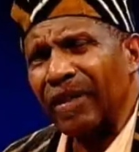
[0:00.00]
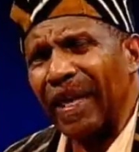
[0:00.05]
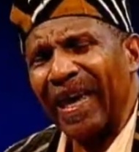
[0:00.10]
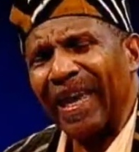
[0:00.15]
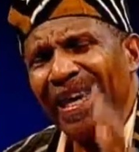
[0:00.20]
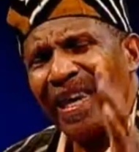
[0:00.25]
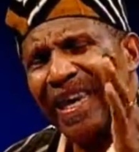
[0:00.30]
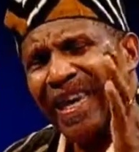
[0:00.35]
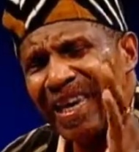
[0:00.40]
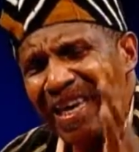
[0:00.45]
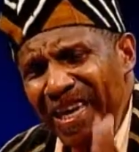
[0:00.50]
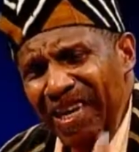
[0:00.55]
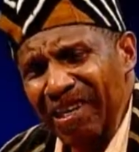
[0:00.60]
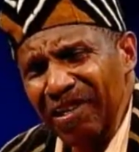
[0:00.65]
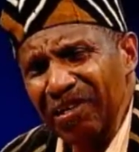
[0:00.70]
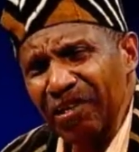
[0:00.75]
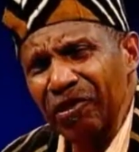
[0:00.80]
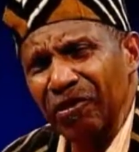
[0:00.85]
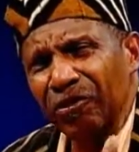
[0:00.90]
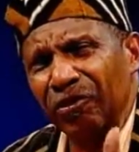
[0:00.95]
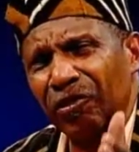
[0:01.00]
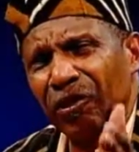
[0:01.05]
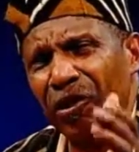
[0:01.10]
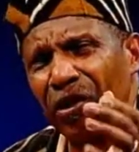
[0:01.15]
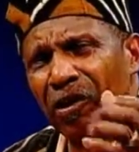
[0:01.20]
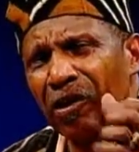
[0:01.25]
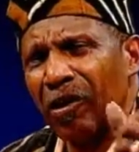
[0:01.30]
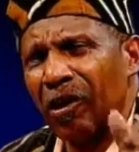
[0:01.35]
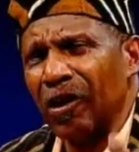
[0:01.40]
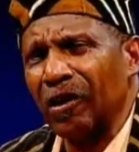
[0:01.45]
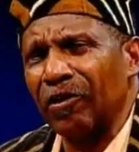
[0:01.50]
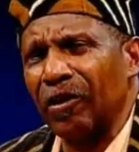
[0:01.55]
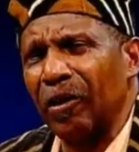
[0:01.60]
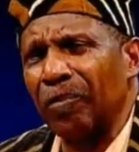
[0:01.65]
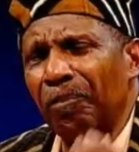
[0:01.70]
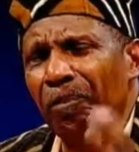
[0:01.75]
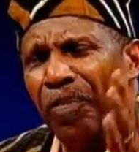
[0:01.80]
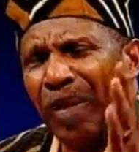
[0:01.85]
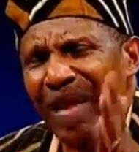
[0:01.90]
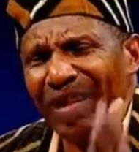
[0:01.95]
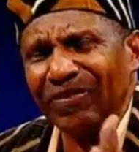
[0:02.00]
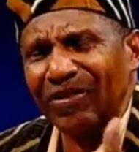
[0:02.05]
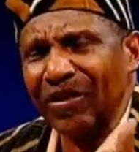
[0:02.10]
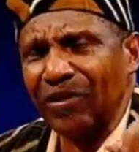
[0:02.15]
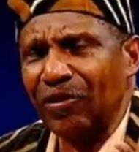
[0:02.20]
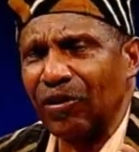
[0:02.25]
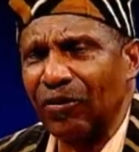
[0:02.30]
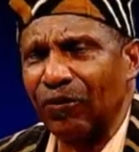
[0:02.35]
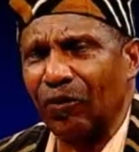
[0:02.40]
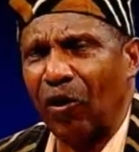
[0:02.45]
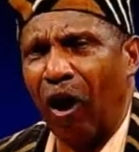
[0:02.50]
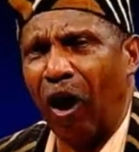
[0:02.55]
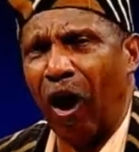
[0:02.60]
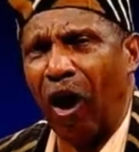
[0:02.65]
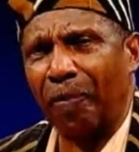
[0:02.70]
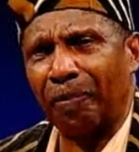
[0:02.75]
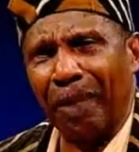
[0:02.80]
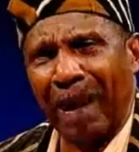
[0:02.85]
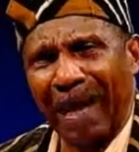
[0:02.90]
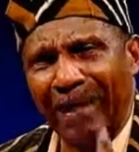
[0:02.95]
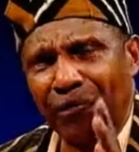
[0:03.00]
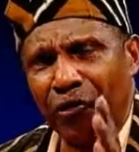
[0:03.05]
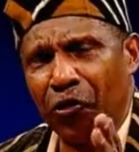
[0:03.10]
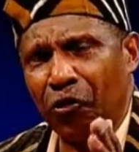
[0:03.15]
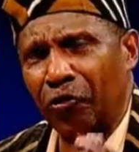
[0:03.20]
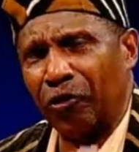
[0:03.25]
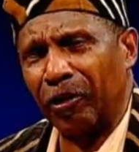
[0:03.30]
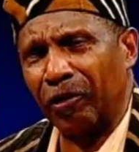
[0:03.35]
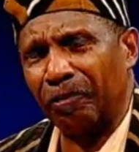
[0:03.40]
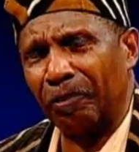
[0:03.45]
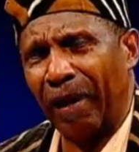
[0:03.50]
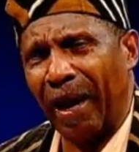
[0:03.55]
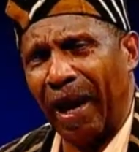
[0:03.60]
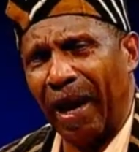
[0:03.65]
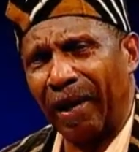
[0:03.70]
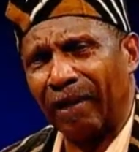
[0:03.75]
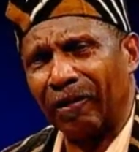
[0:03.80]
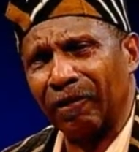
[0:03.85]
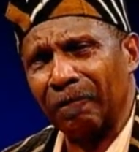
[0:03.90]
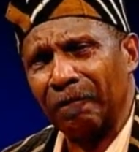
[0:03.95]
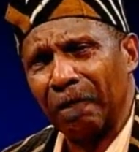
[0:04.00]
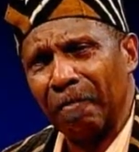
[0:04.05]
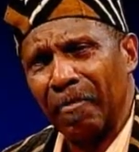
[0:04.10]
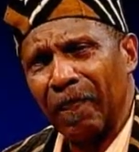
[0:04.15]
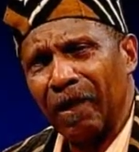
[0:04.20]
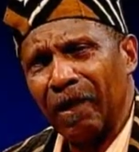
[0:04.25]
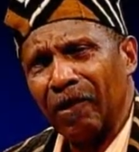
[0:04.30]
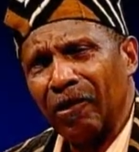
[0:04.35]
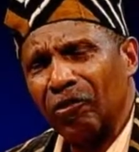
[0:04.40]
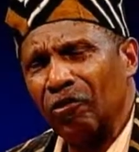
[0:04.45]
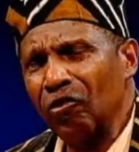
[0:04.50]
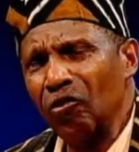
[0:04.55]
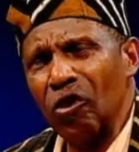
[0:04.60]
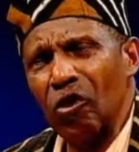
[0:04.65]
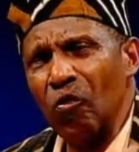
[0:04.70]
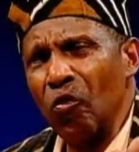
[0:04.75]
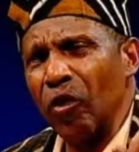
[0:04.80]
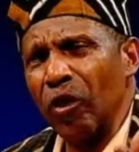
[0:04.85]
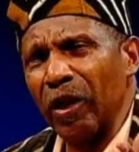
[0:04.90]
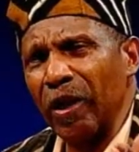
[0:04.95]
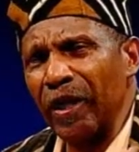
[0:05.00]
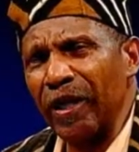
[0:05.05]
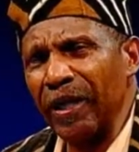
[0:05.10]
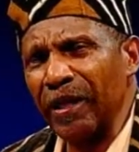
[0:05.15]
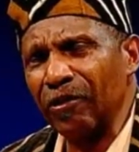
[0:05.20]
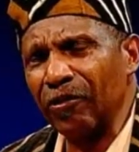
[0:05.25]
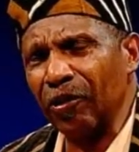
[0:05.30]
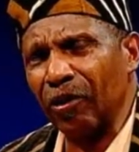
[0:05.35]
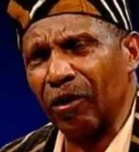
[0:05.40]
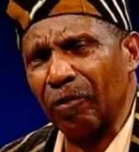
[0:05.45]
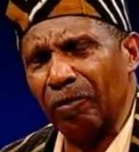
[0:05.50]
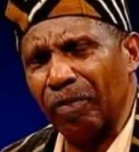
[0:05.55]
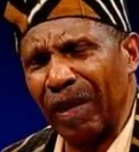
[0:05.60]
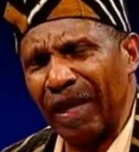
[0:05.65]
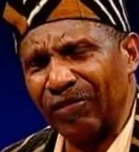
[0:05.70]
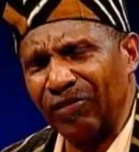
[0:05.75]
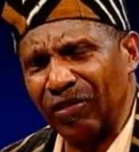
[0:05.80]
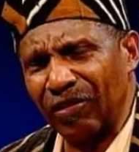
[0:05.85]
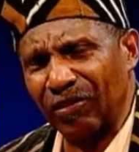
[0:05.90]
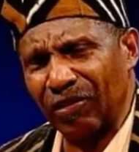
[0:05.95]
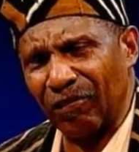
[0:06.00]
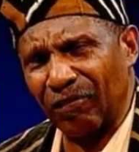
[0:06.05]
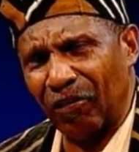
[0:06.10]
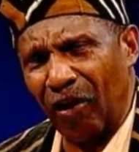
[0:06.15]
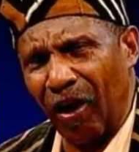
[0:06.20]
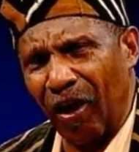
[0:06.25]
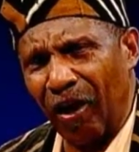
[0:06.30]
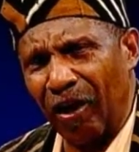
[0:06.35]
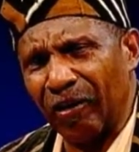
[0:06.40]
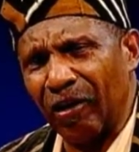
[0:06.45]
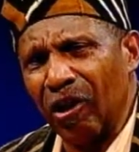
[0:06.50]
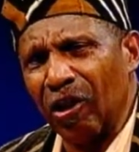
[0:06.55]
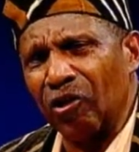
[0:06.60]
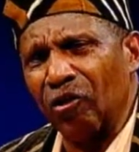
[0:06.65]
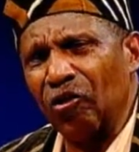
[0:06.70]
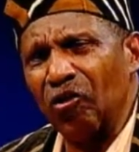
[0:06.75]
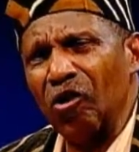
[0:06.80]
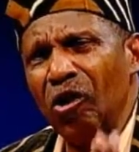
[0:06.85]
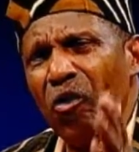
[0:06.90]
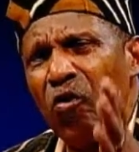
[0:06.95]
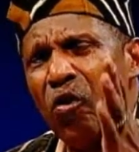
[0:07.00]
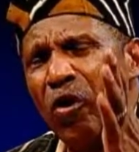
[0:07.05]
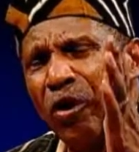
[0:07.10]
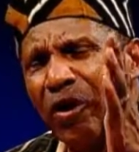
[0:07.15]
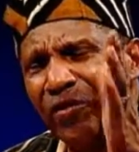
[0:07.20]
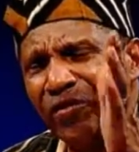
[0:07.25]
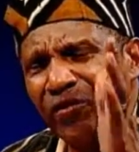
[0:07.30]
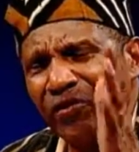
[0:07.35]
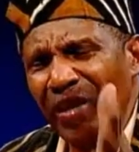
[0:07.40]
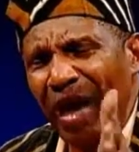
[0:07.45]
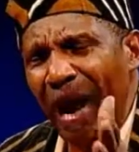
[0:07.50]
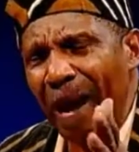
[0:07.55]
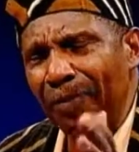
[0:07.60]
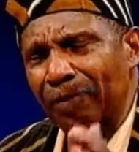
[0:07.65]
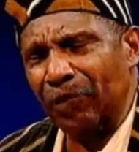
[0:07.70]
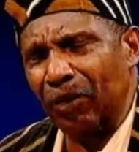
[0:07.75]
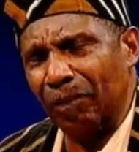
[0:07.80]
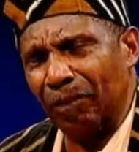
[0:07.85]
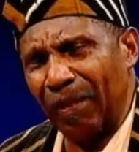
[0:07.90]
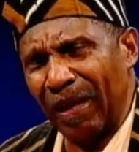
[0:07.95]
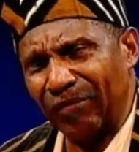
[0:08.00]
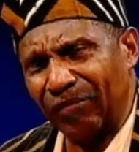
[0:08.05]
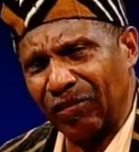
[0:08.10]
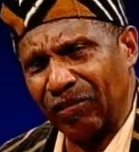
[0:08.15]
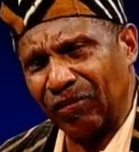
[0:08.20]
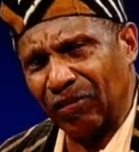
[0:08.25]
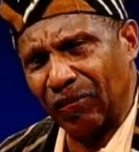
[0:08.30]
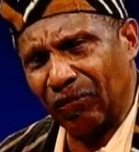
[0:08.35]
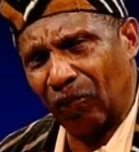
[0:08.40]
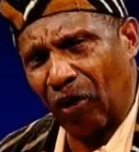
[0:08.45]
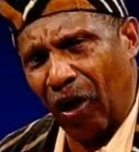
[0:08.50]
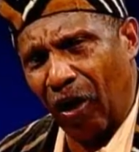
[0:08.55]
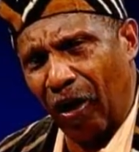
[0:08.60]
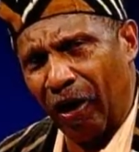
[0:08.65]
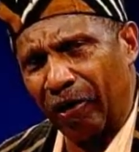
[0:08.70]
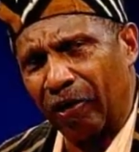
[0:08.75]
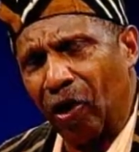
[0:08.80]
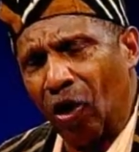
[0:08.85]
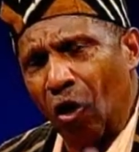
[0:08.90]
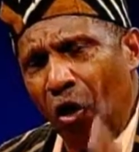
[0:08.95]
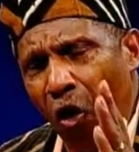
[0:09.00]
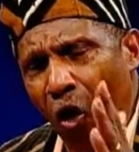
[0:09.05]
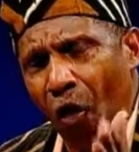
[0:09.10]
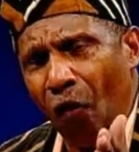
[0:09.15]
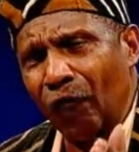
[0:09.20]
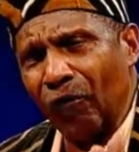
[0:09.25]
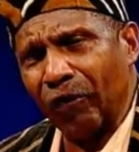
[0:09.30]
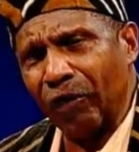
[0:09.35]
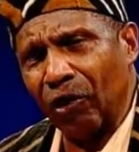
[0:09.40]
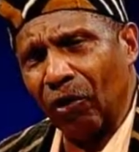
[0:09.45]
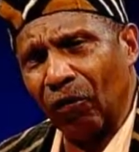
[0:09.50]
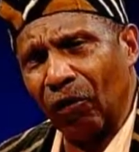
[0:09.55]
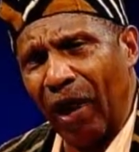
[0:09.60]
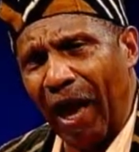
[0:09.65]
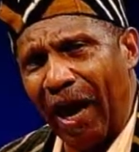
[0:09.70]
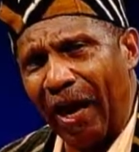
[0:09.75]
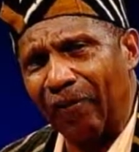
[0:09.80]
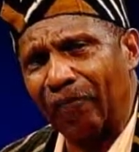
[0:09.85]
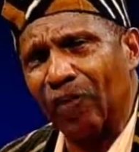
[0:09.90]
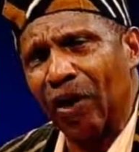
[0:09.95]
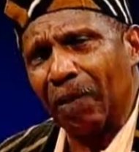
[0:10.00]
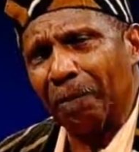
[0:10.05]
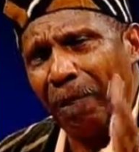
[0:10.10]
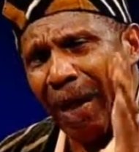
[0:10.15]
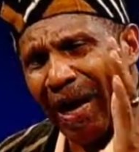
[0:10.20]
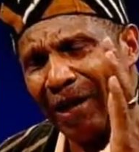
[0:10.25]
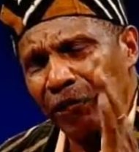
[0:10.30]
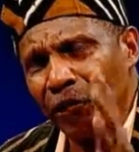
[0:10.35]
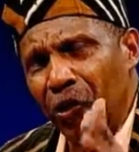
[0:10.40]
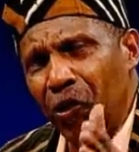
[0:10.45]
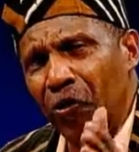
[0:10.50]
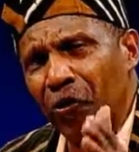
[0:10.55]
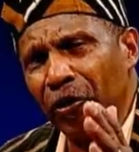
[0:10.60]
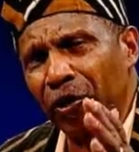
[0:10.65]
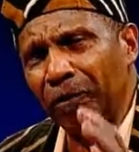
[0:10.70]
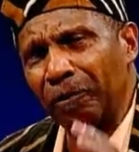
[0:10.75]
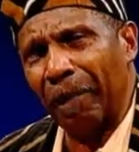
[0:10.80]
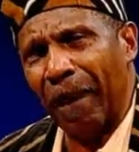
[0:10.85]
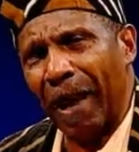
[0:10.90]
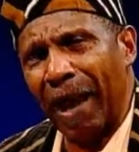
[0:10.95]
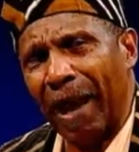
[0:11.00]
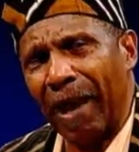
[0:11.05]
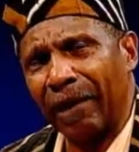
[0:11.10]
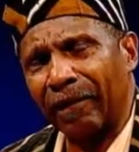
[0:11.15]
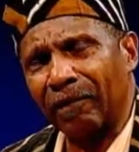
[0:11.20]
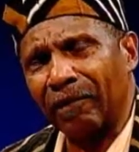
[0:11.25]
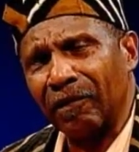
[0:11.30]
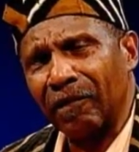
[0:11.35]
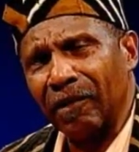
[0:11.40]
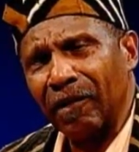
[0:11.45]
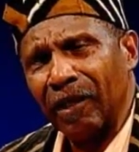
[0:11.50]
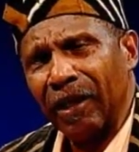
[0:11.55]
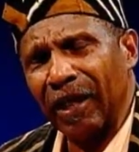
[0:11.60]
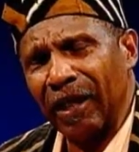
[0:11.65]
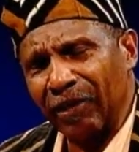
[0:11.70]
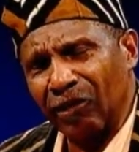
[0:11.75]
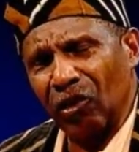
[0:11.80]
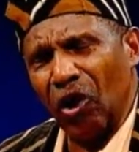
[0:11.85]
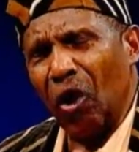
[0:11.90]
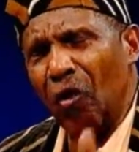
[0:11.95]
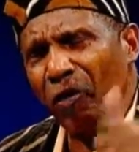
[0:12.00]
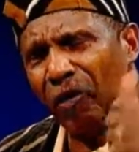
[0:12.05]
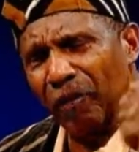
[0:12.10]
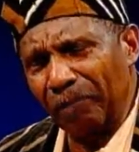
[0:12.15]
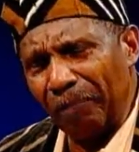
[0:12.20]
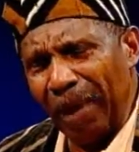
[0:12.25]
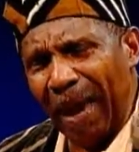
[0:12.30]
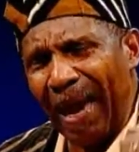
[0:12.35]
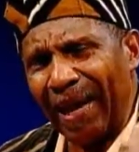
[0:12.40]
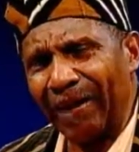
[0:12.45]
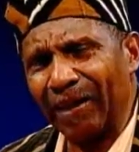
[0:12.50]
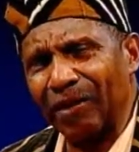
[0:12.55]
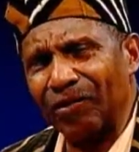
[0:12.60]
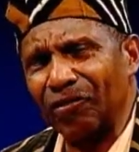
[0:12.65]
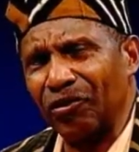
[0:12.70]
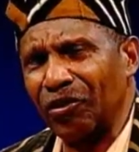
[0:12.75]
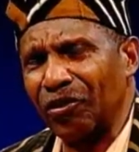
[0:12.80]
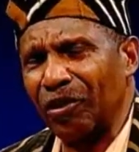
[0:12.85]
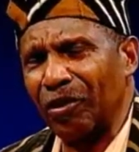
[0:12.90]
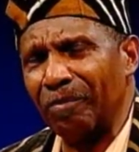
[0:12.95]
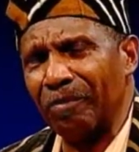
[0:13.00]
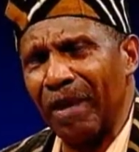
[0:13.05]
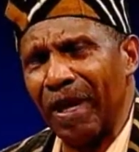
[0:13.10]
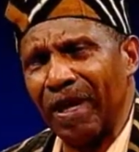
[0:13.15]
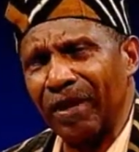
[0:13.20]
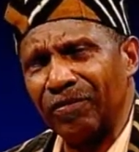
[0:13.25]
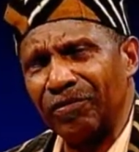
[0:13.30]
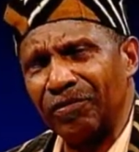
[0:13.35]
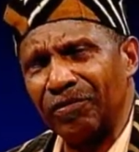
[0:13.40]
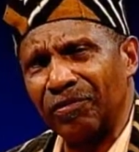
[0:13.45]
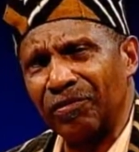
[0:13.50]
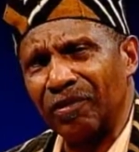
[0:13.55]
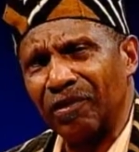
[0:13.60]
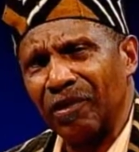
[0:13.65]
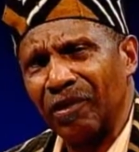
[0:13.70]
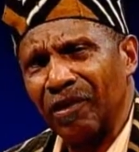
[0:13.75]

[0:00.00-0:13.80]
They hindered the, the blessings of God by turning back. You don't want to hinder the blessings of God. You don't want to stop the blessings of God over your life by turning back and going back into your mess.